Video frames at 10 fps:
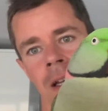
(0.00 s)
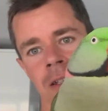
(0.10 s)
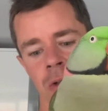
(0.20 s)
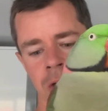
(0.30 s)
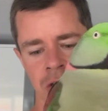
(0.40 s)

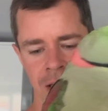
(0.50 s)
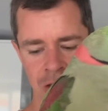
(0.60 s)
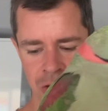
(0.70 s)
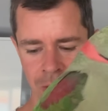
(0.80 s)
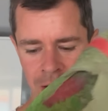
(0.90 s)
So it
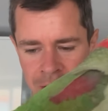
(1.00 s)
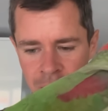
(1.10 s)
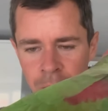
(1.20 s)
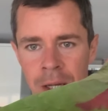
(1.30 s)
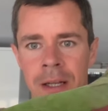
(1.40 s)
changed around the
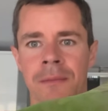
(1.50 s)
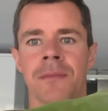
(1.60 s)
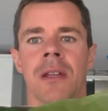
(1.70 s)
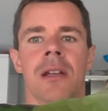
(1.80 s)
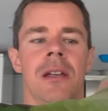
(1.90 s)
other way.
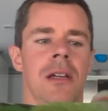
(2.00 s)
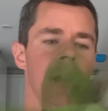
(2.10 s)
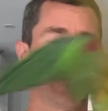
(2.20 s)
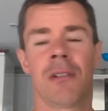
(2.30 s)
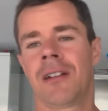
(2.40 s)

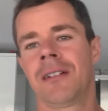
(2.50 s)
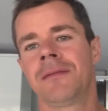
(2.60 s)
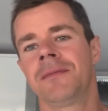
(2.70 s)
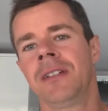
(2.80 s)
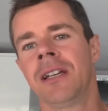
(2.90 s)

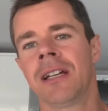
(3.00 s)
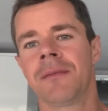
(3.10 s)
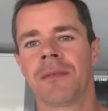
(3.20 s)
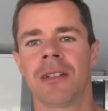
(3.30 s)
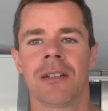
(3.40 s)
Yeah.
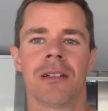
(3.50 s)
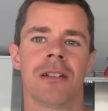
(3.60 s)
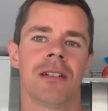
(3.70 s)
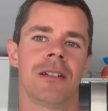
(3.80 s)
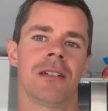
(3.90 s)

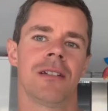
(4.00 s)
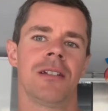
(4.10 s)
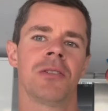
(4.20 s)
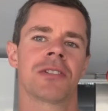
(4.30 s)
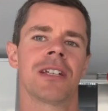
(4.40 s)

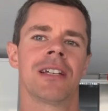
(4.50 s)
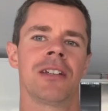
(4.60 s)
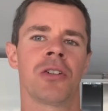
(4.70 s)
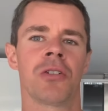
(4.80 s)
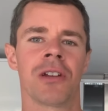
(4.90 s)
You see,
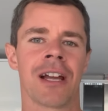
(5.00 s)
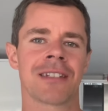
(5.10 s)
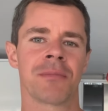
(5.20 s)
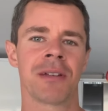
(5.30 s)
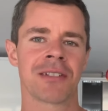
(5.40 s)
Yo-Yo likes
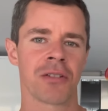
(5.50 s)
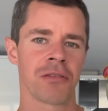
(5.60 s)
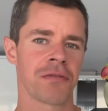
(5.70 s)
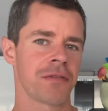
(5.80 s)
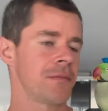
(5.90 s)
to be sort
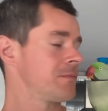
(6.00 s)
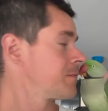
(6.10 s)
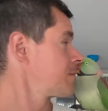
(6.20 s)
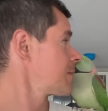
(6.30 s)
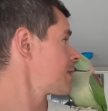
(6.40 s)
of
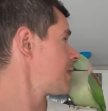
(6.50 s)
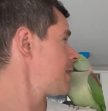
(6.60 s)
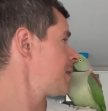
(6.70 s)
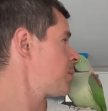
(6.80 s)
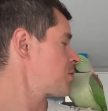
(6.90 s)

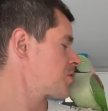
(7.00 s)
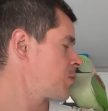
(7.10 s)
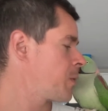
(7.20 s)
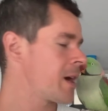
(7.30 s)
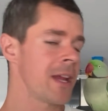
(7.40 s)
in a
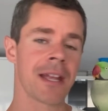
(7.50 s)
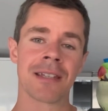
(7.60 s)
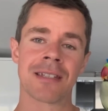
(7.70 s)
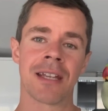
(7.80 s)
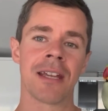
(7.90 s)
position where he can
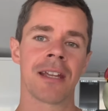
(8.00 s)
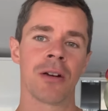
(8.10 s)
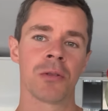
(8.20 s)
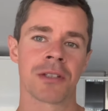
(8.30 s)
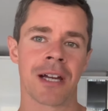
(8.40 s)
see Kiki
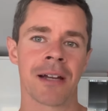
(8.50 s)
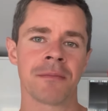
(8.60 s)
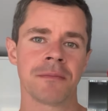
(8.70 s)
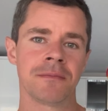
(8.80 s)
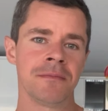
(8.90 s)
all the time.